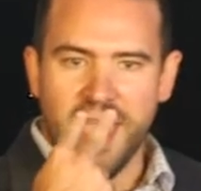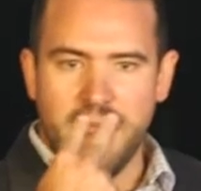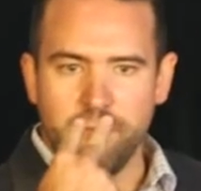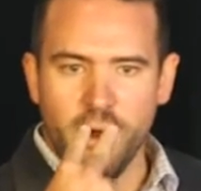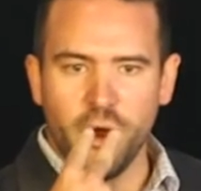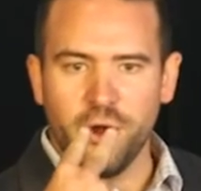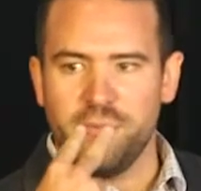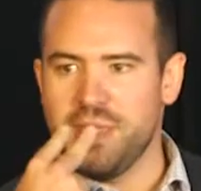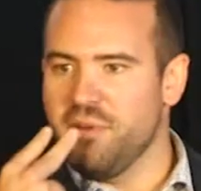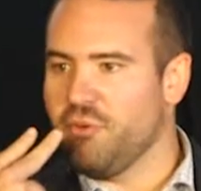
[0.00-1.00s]
and murder
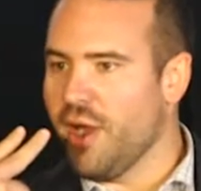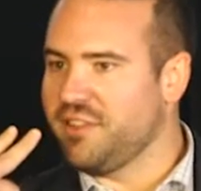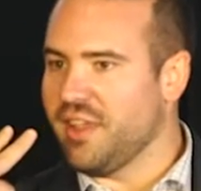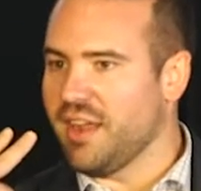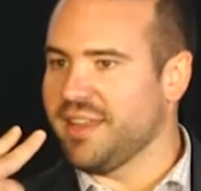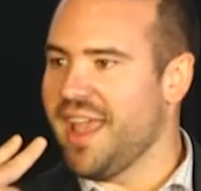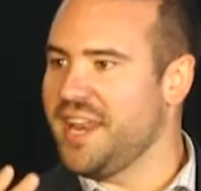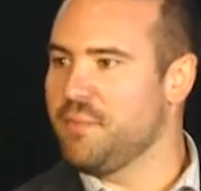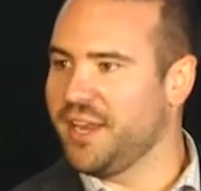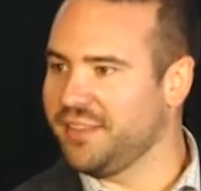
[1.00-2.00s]
me before I talk to
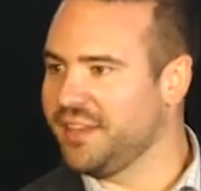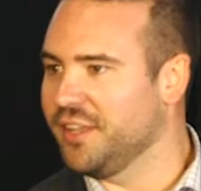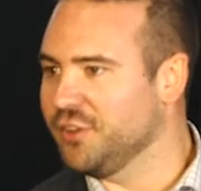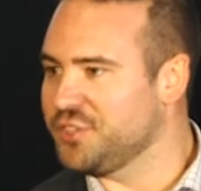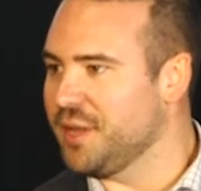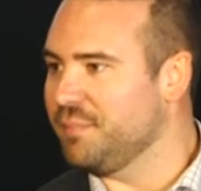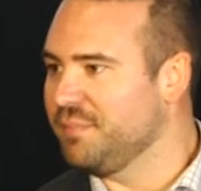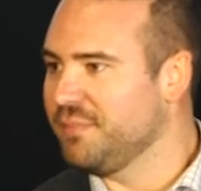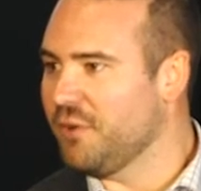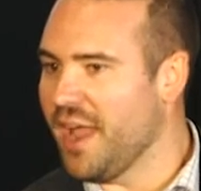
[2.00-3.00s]
anybody at the dealership,
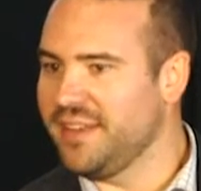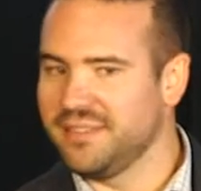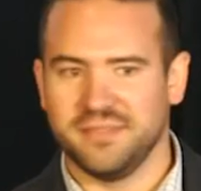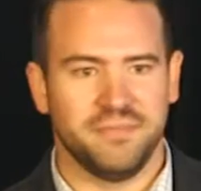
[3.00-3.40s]
right?